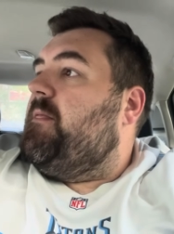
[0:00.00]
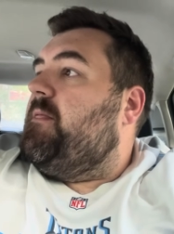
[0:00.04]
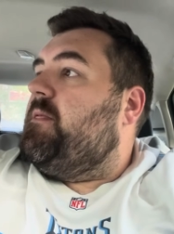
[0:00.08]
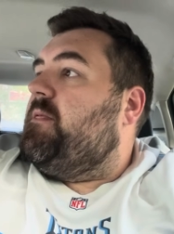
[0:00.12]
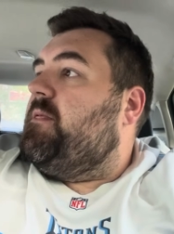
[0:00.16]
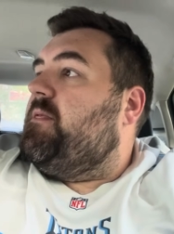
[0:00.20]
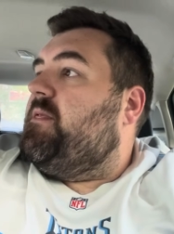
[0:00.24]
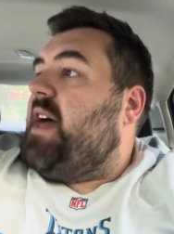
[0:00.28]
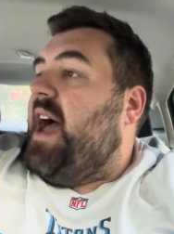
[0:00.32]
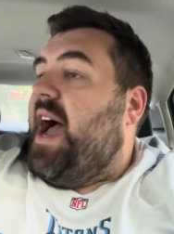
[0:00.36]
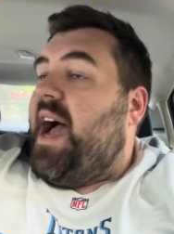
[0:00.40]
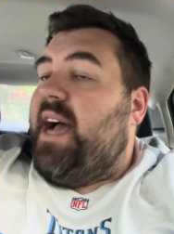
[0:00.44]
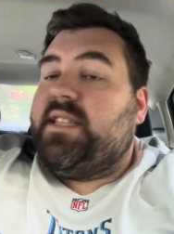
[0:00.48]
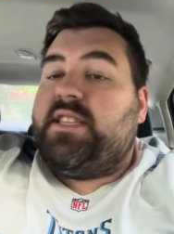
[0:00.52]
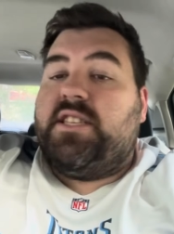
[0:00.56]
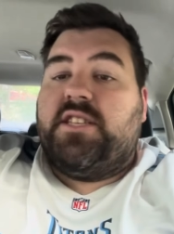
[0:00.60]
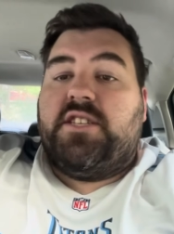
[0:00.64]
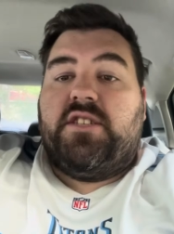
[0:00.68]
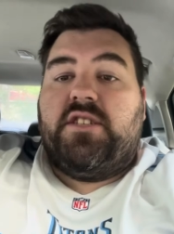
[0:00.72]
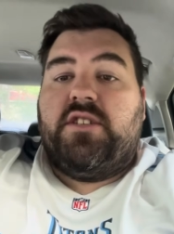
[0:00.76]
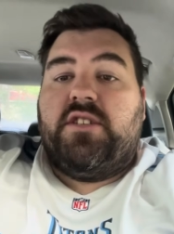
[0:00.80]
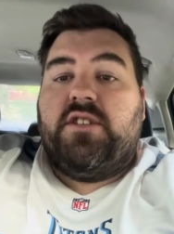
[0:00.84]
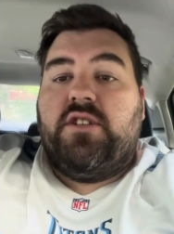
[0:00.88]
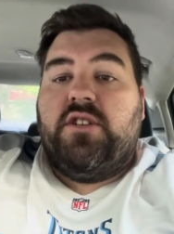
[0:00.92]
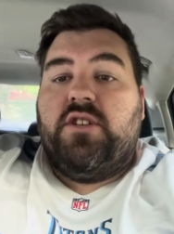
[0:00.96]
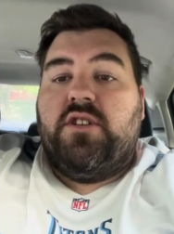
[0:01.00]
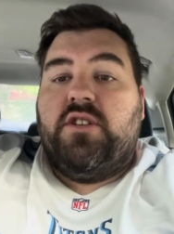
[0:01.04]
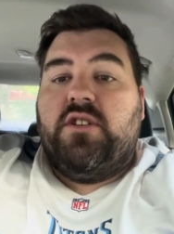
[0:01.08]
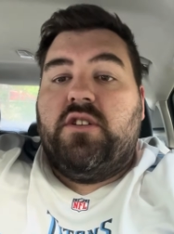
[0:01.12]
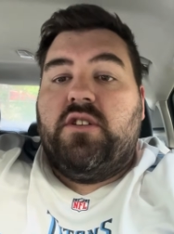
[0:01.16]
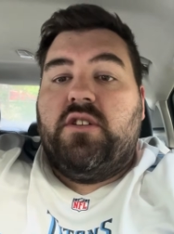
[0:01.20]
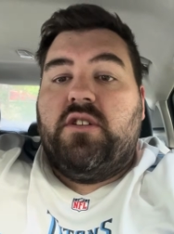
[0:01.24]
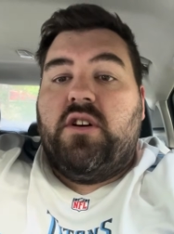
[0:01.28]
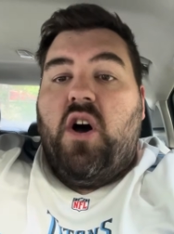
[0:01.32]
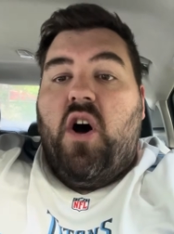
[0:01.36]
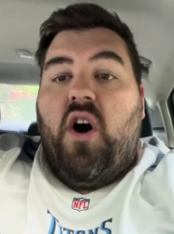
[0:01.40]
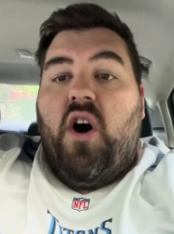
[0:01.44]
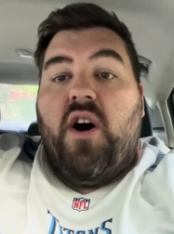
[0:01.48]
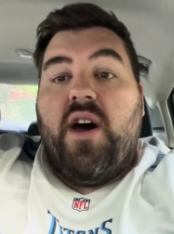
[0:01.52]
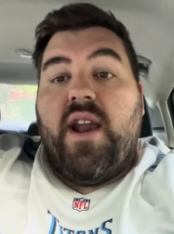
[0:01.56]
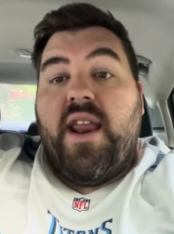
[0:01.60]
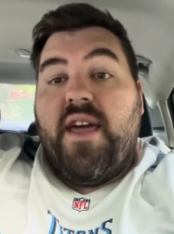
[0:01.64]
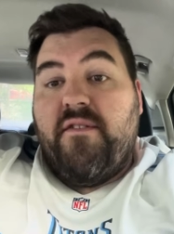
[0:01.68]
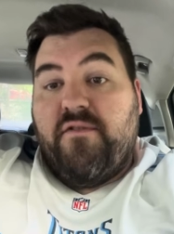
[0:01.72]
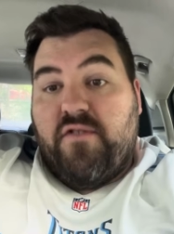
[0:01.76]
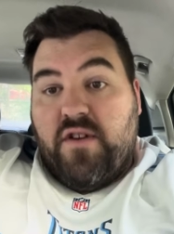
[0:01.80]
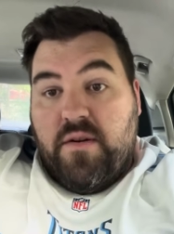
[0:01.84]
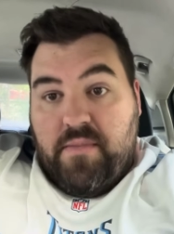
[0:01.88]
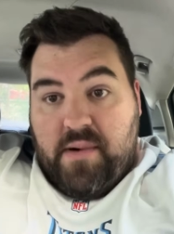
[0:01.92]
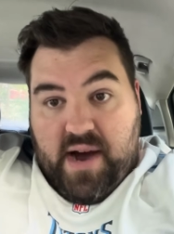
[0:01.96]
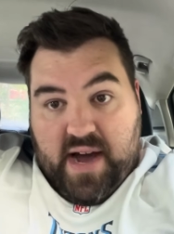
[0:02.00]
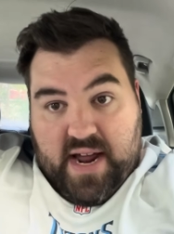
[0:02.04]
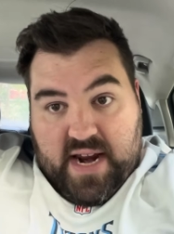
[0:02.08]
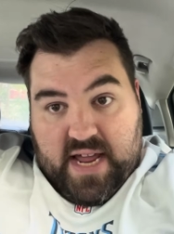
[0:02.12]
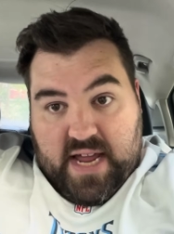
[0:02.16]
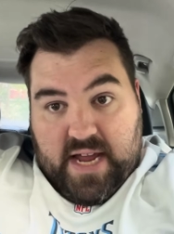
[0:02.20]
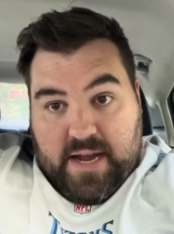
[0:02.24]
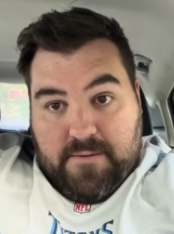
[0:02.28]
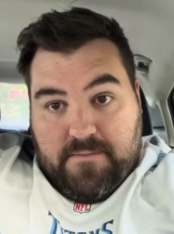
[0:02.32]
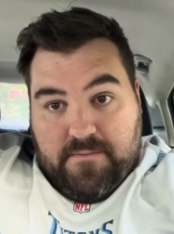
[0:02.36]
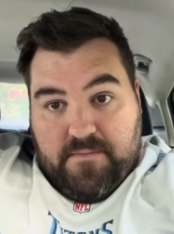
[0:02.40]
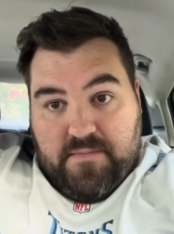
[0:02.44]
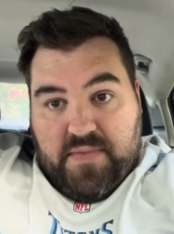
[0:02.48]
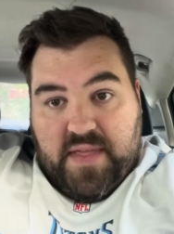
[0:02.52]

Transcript: That's on everybody.